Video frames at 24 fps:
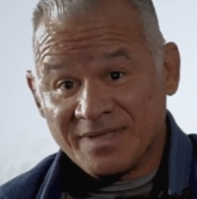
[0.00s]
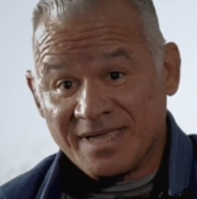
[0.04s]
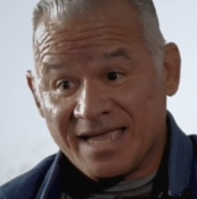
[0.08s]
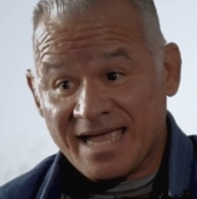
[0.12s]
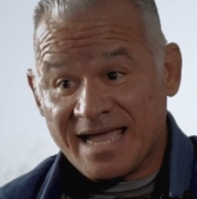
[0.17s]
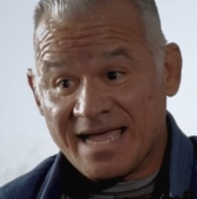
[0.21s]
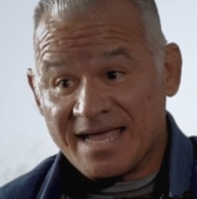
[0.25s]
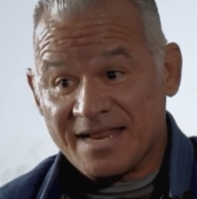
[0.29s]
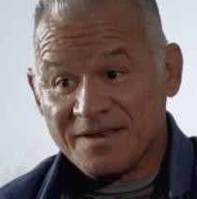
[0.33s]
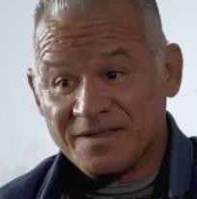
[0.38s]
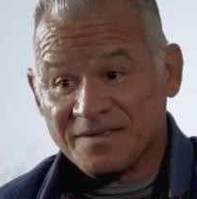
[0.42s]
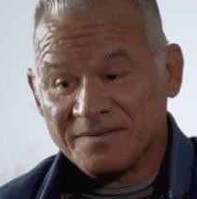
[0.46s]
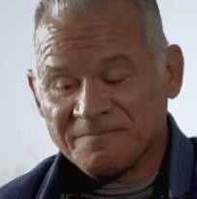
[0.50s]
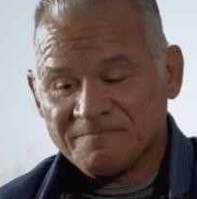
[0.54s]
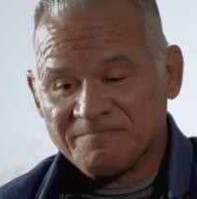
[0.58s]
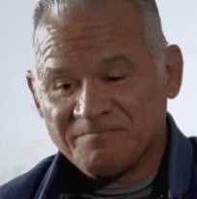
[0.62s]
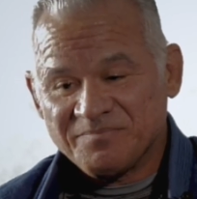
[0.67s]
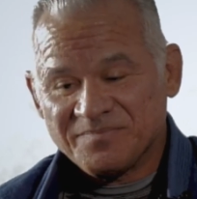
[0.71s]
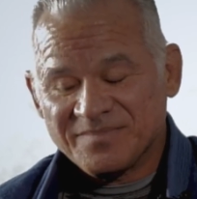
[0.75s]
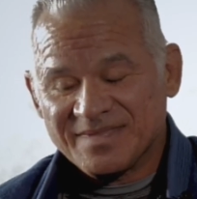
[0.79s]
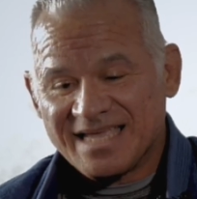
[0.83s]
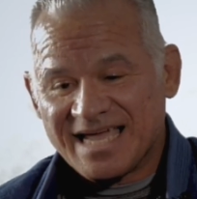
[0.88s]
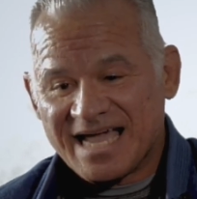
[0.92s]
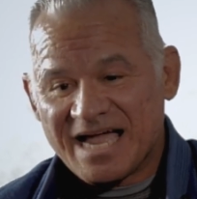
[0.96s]
And
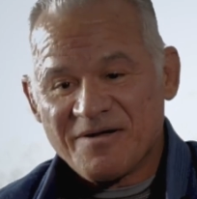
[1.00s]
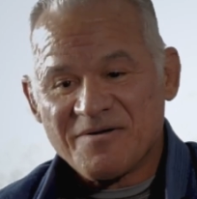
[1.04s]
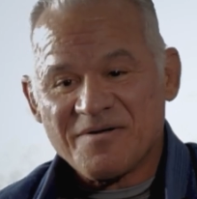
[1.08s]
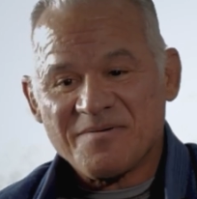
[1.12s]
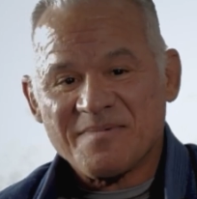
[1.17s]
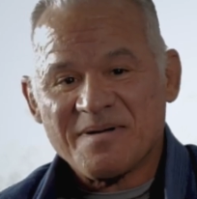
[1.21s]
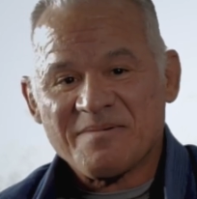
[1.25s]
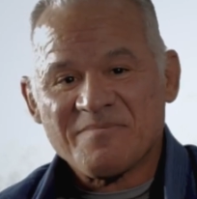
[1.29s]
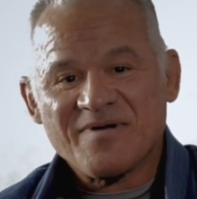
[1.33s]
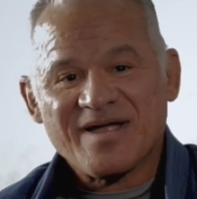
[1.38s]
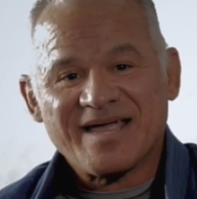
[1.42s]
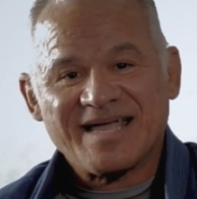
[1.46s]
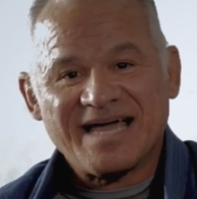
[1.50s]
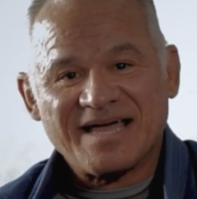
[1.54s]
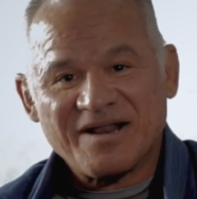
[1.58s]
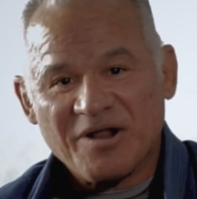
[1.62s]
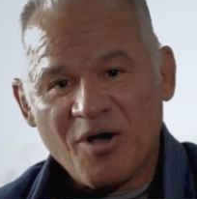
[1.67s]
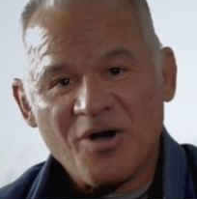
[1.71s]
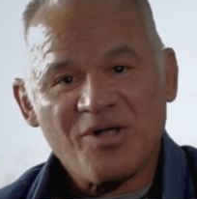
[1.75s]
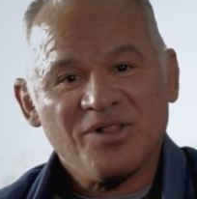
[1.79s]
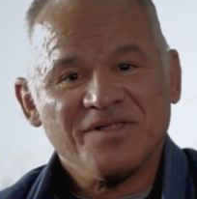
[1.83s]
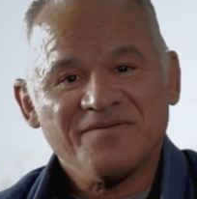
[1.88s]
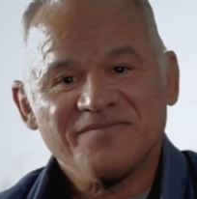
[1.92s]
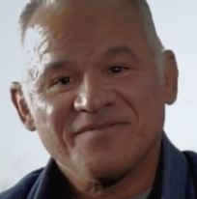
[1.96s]
I remember I got
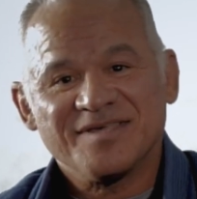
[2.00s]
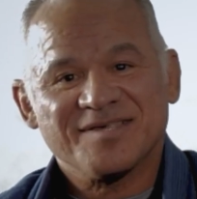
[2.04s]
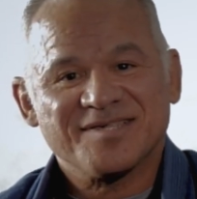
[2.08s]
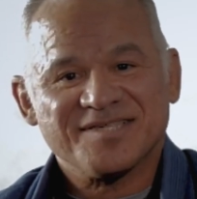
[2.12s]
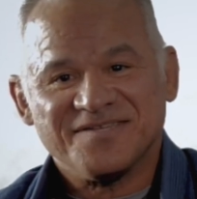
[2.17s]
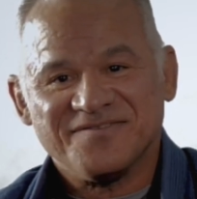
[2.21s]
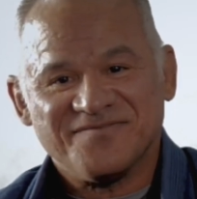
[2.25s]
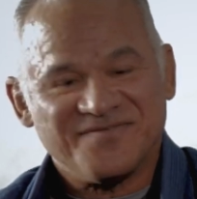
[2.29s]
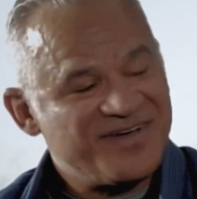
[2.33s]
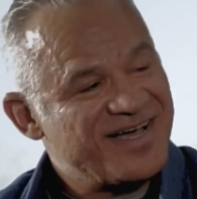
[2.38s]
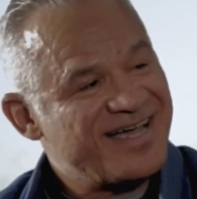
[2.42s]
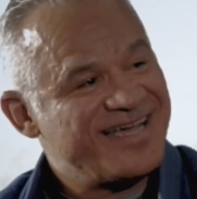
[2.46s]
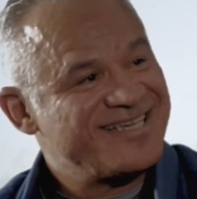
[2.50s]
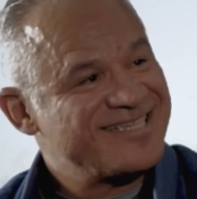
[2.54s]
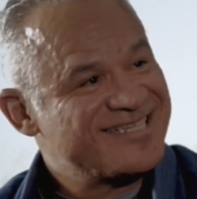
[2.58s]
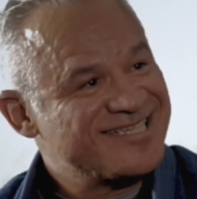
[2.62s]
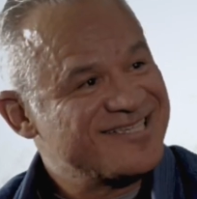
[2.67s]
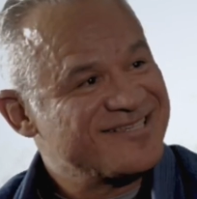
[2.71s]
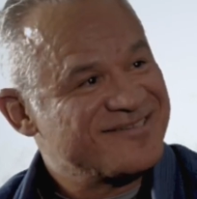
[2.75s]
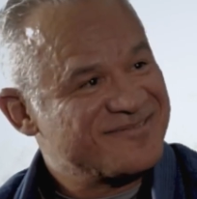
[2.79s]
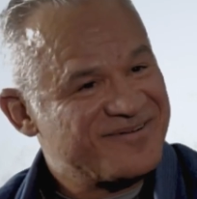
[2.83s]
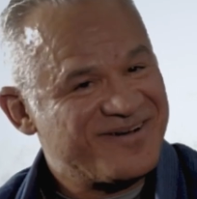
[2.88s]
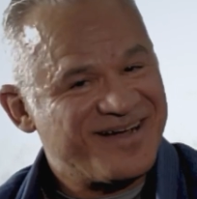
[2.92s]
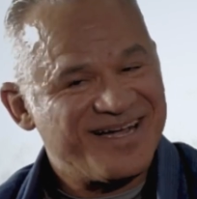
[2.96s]
all of this
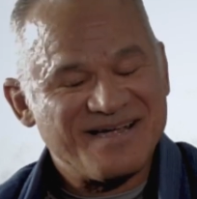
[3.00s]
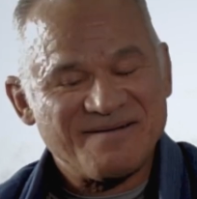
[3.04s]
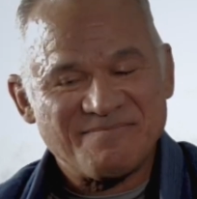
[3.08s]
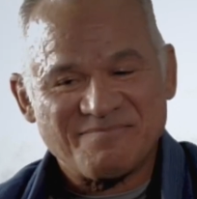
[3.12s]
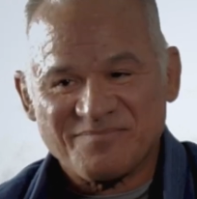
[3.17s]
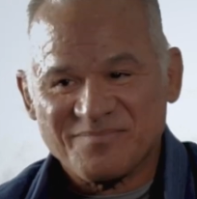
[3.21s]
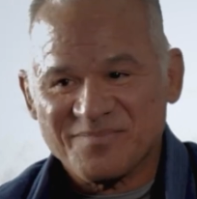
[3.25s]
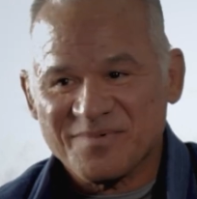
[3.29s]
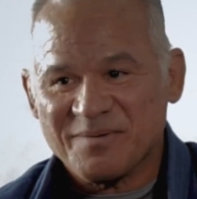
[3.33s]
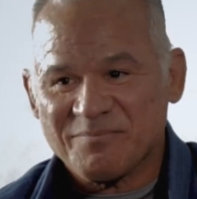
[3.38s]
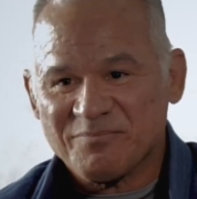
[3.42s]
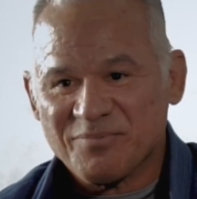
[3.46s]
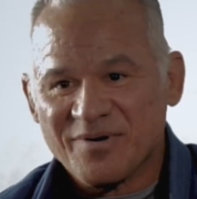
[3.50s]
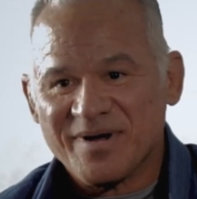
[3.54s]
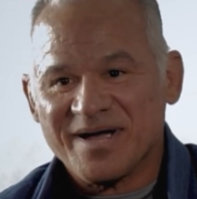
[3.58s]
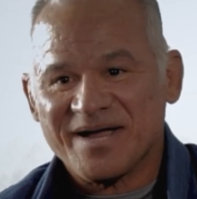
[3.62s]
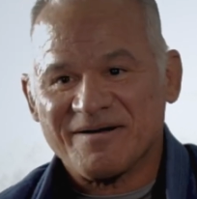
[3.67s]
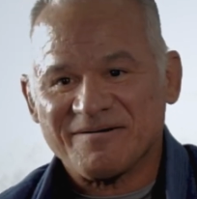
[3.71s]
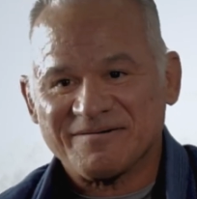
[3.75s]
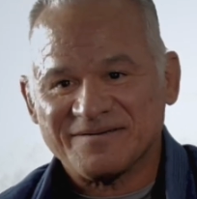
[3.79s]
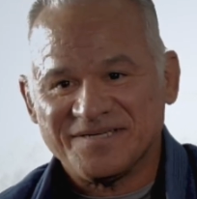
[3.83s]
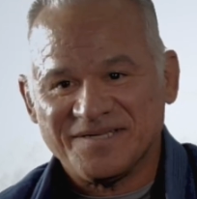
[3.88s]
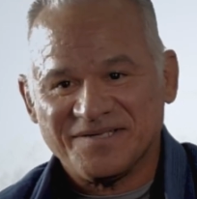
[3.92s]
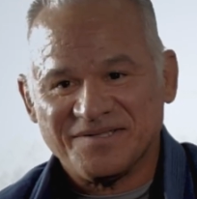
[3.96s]
advice right
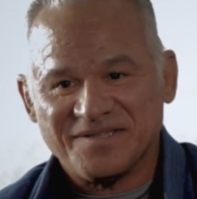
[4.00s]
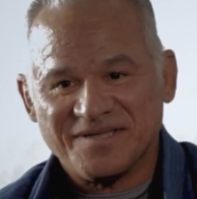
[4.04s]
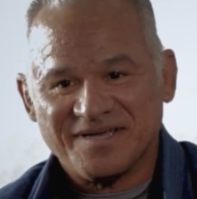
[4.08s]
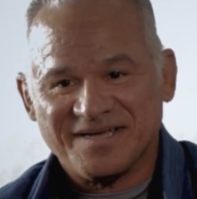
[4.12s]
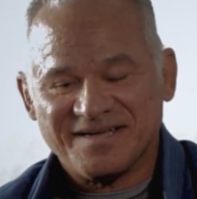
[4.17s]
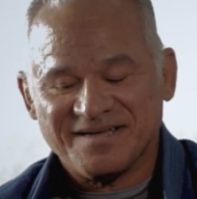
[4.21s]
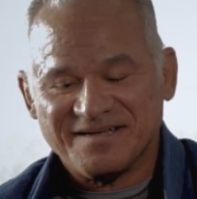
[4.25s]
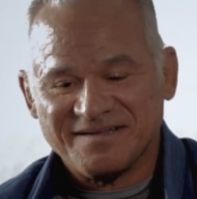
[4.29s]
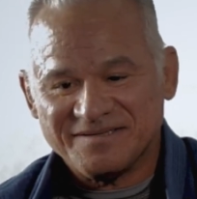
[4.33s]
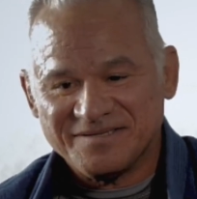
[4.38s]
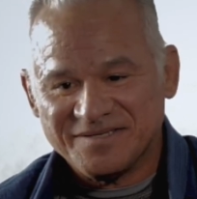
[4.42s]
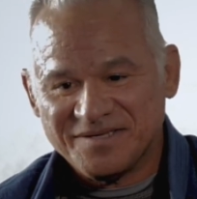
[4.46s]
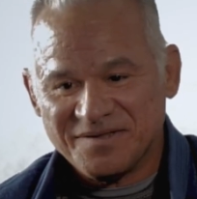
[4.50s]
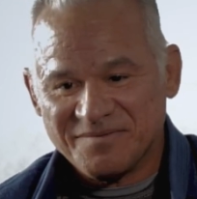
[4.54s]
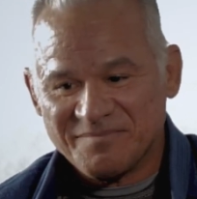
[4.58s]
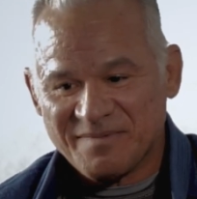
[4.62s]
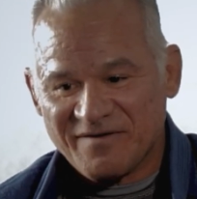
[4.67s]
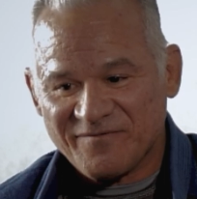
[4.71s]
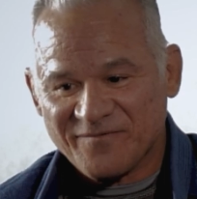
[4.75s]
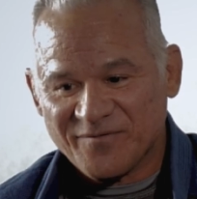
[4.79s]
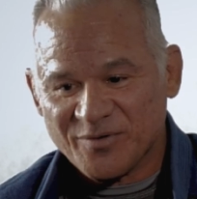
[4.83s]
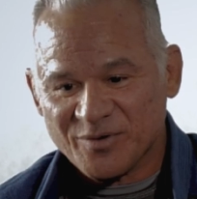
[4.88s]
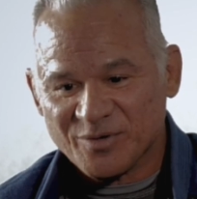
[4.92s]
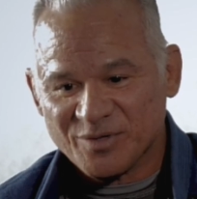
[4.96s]
prior to my
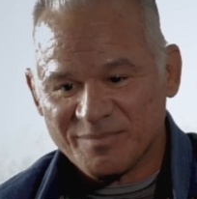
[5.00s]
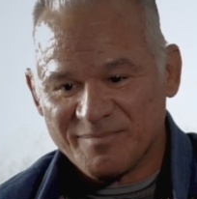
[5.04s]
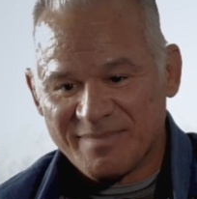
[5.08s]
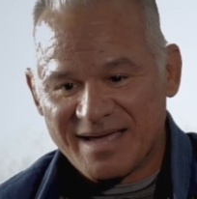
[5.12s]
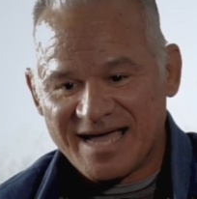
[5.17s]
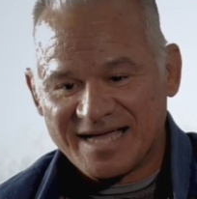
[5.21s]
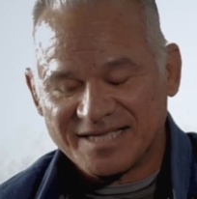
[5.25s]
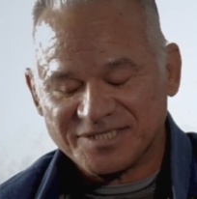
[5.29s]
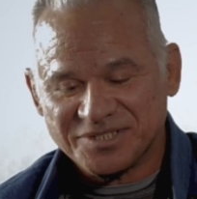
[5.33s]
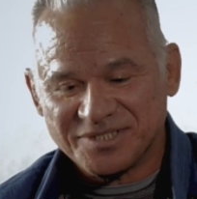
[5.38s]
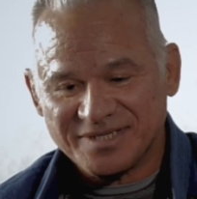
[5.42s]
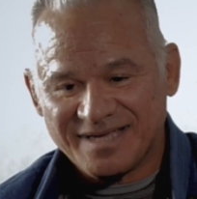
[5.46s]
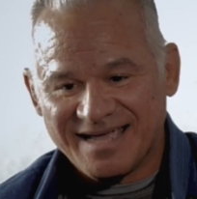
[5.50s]
first match,